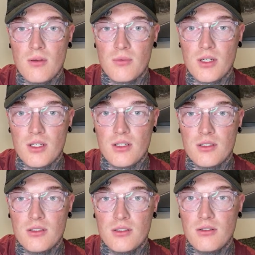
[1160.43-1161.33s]
gonna,
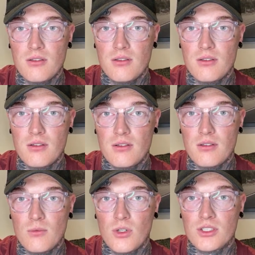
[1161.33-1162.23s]

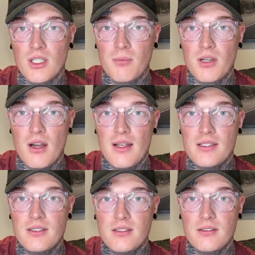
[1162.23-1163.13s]
what's up
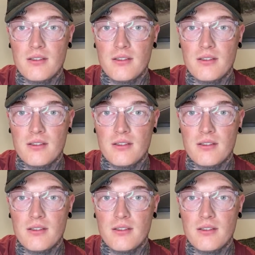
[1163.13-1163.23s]
guys?